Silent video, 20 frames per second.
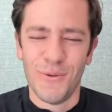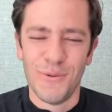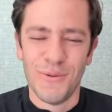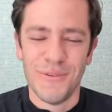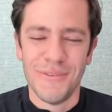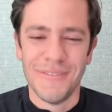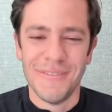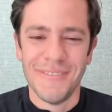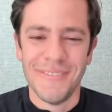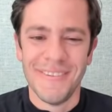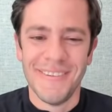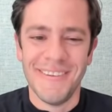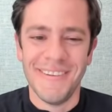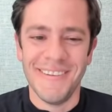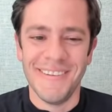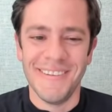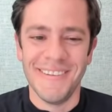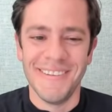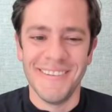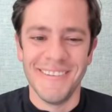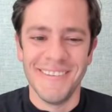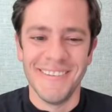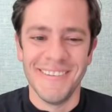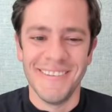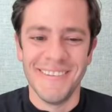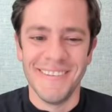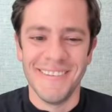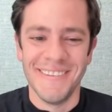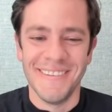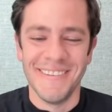
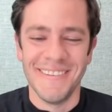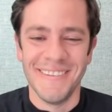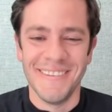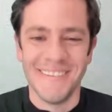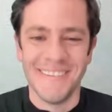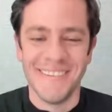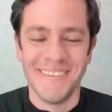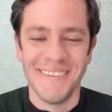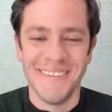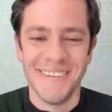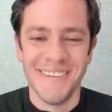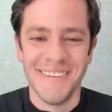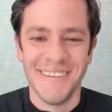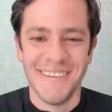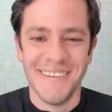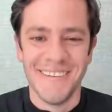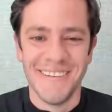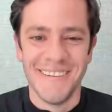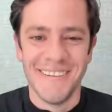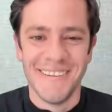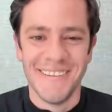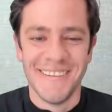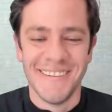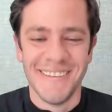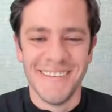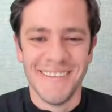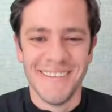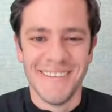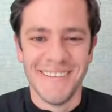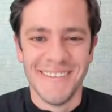
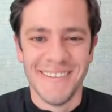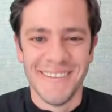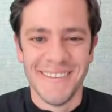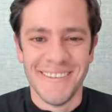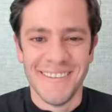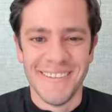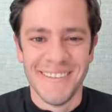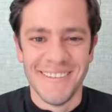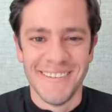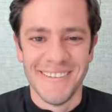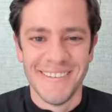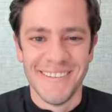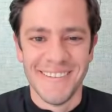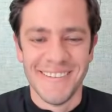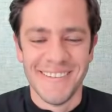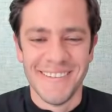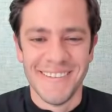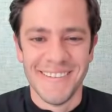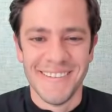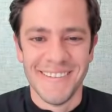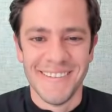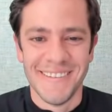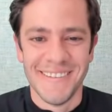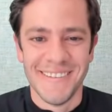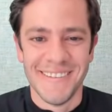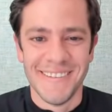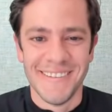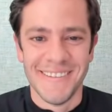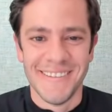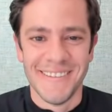
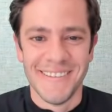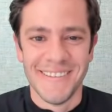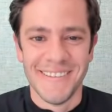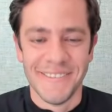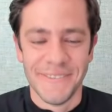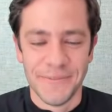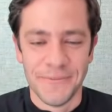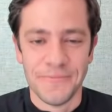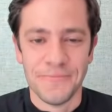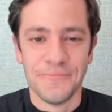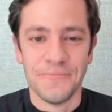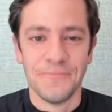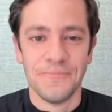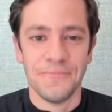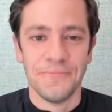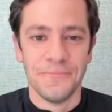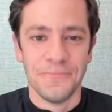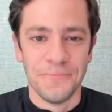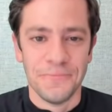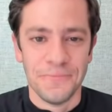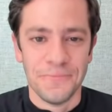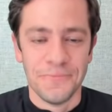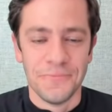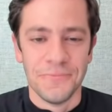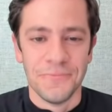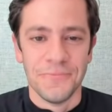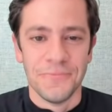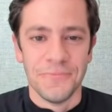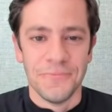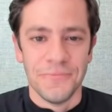
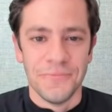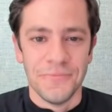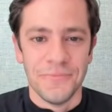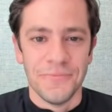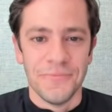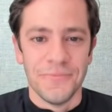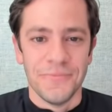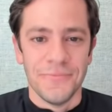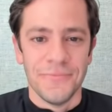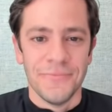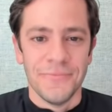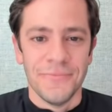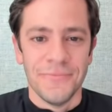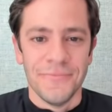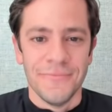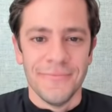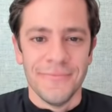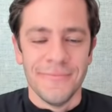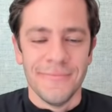This person isn't speaking.